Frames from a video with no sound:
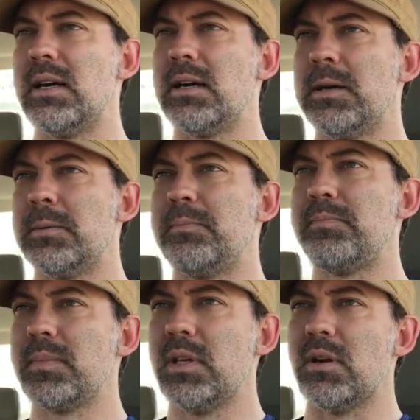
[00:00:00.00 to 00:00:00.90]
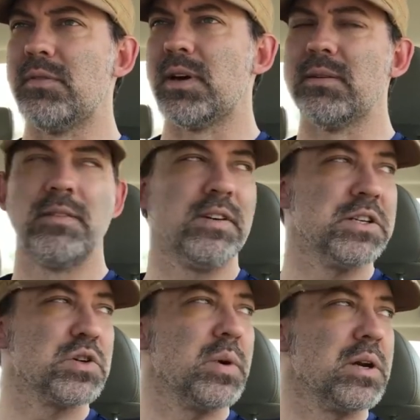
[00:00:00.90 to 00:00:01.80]
um, you know, if I, if I
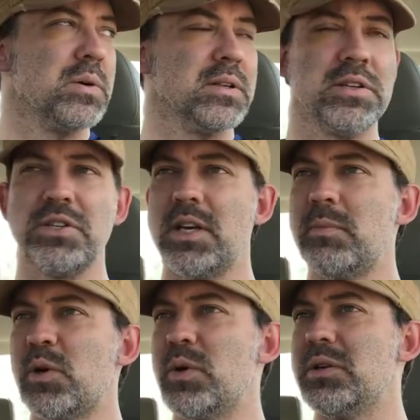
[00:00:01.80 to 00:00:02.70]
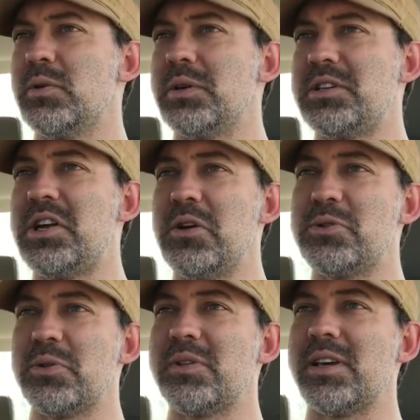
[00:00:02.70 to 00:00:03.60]
just quit going to the gym and quit doing
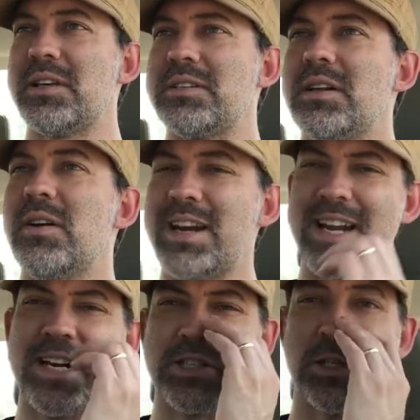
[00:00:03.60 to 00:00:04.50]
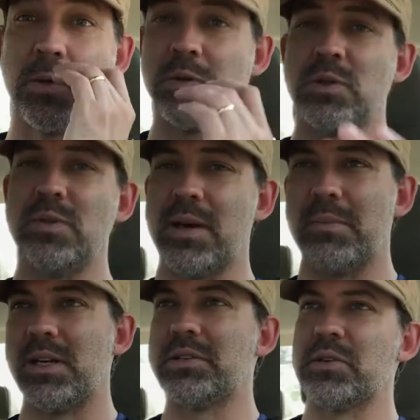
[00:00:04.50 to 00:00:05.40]
social things, and I actually don't do that
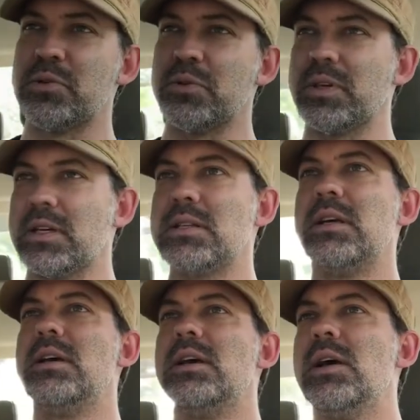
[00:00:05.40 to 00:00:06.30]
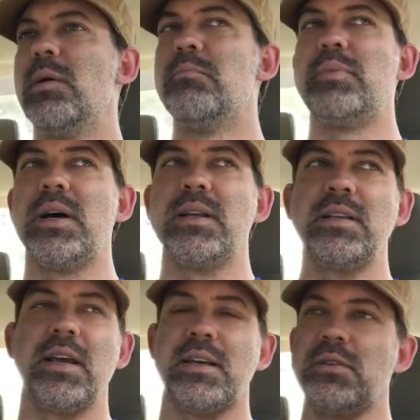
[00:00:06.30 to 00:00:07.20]
many social things, but
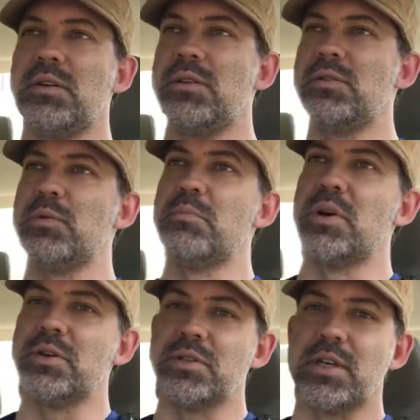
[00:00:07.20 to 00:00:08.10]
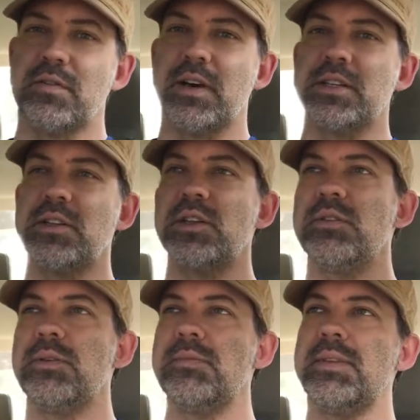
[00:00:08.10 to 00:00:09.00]
yeah, you could you could burn yourself out. So the,
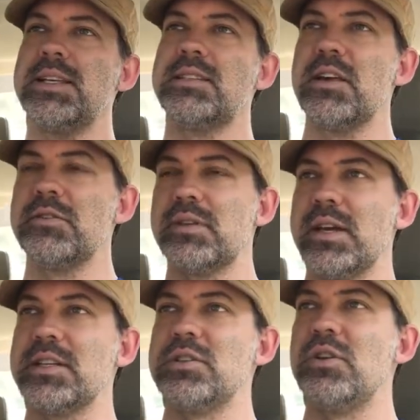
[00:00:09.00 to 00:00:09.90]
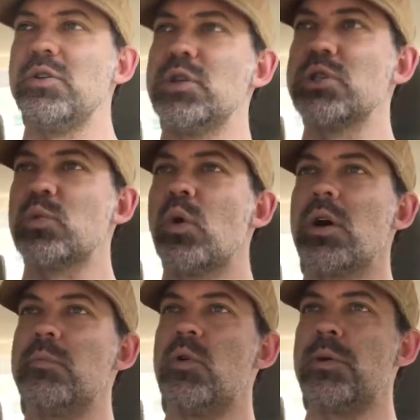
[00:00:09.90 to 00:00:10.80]
the, that's the other thing is, you know, you can just
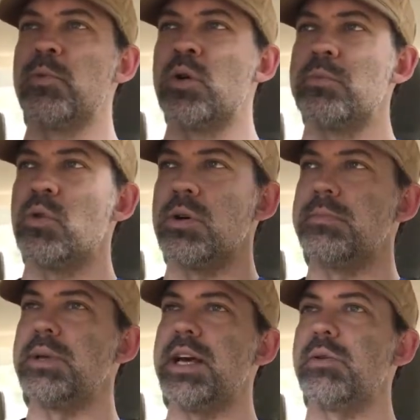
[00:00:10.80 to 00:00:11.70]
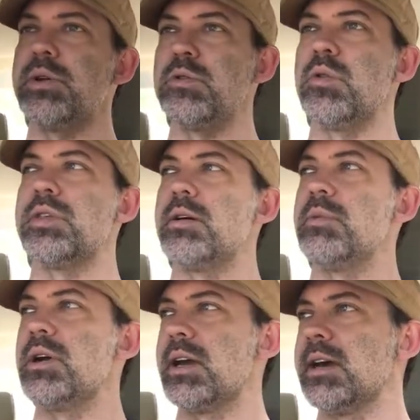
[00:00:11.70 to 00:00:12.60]
work more and more and more, but how do I do it without
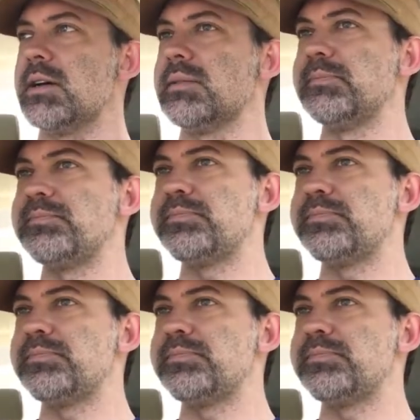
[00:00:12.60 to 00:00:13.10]
burning out?